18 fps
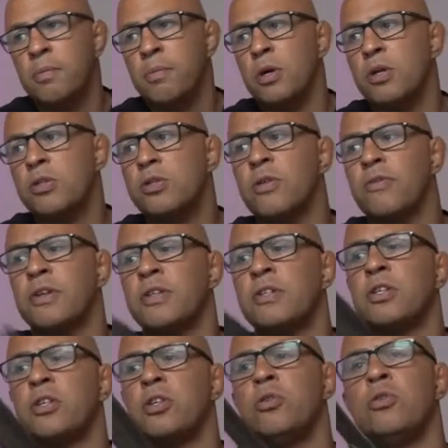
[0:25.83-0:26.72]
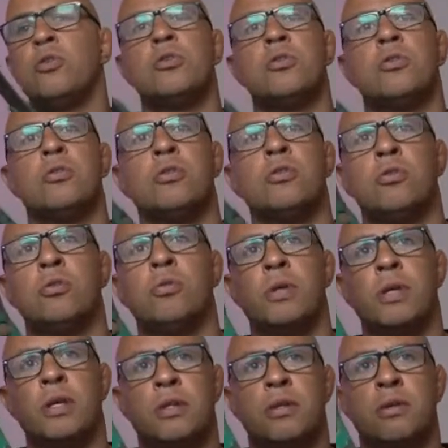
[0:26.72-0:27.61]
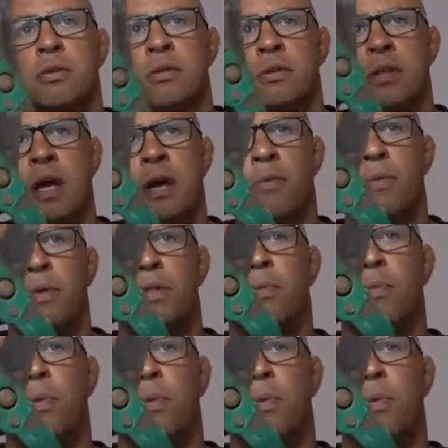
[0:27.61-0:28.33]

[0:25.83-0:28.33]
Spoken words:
most of us are used to doing that with